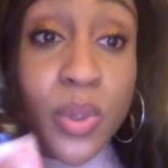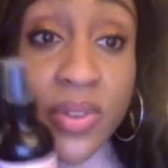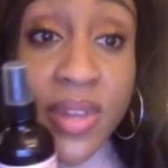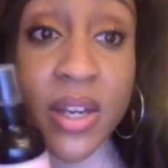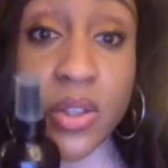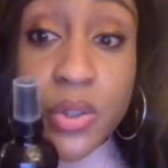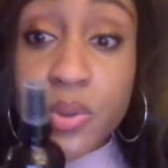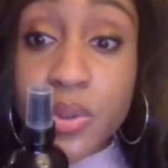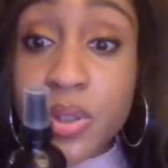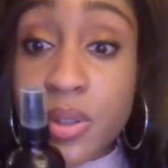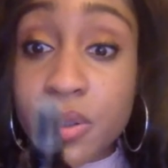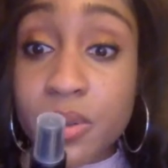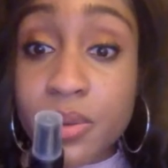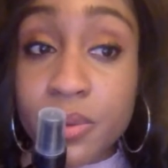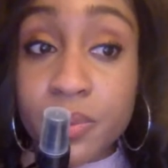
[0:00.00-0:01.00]
what they do
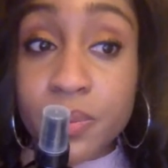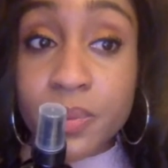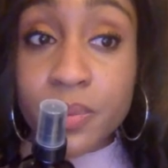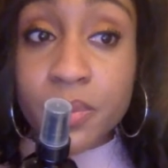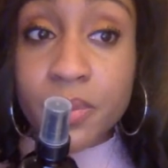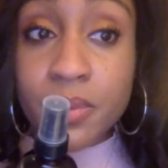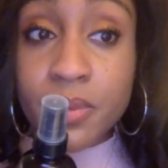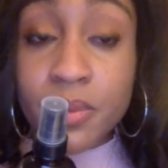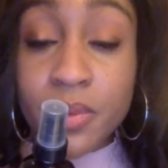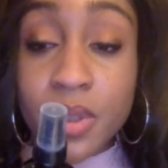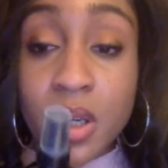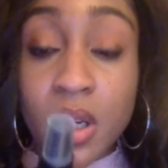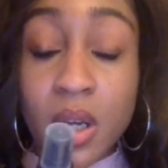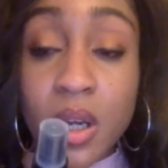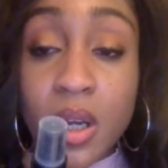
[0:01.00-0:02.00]
to you.
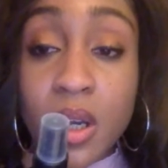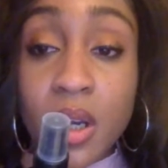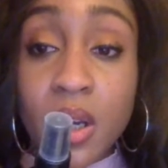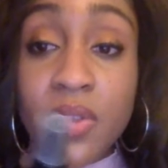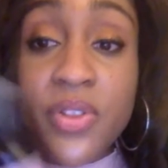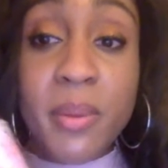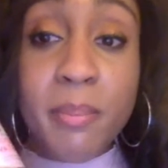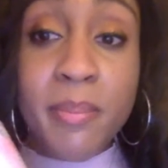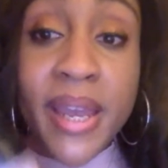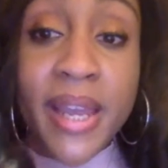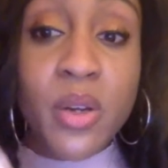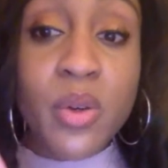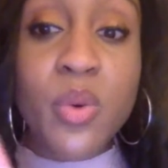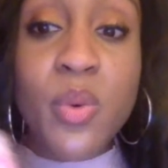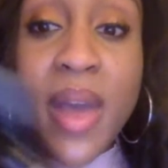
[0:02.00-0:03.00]
The
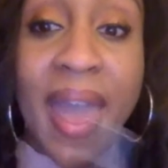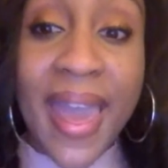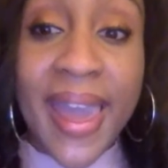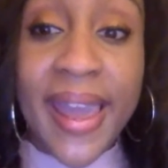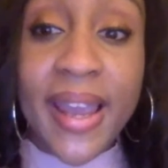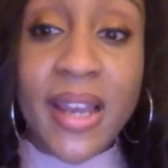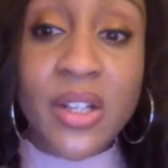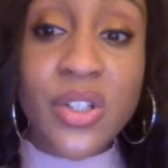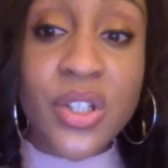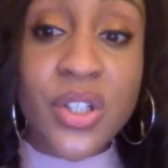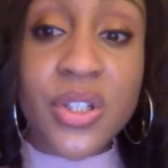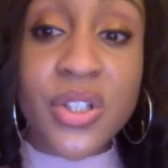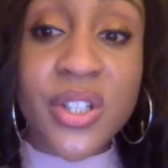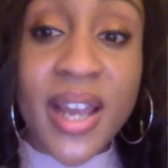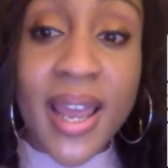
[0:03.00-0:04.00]
men who age
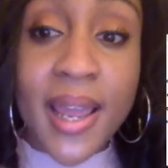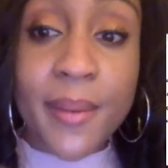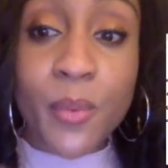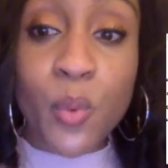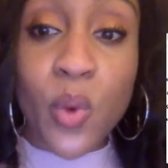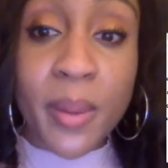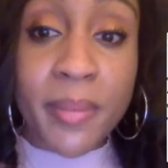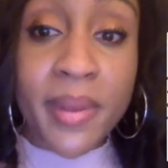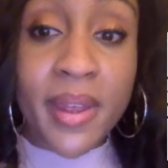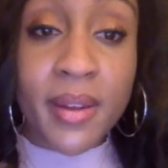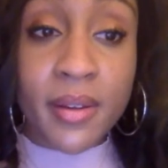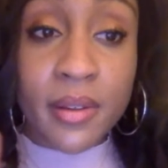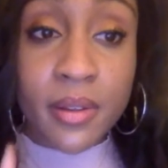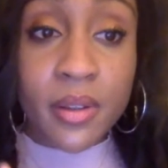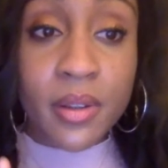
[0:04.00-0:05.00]
shame
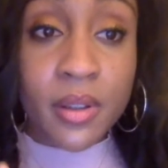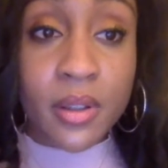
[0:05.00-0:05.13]
women